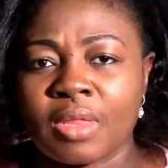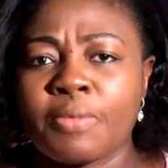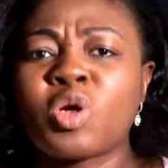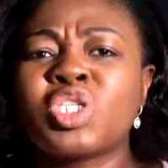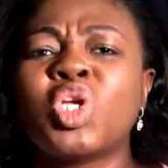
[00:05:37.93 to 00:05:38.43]

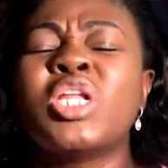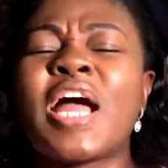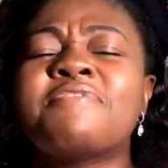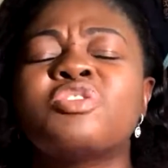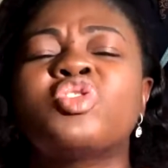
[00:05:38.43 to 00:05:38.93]
Because they
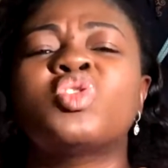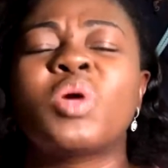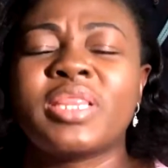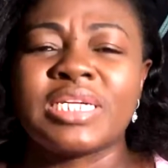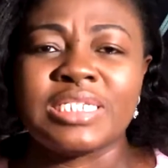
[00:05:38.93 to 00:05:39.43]
have a
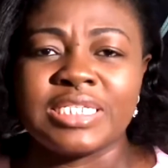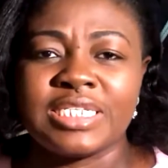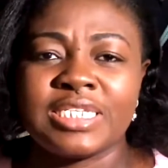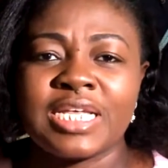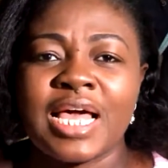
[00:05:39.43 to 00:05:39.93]
strength in
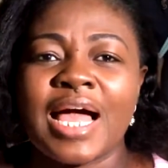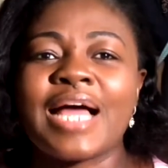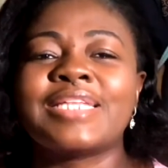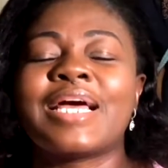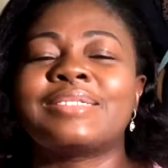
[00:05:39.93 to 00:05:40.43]
it,
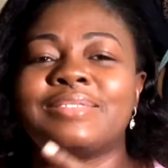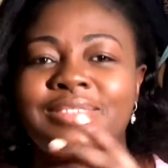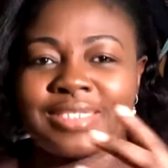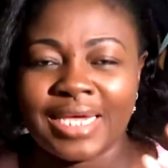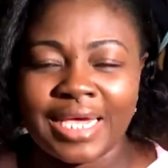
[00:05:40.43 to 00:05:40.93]
and they are
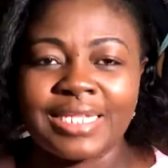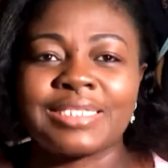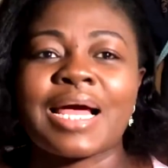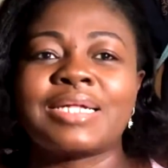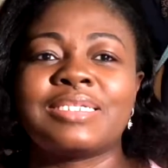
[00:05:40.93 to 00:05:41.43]
taking
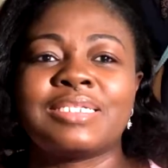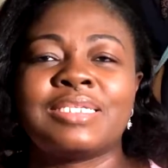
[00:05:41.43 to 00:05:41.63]
that,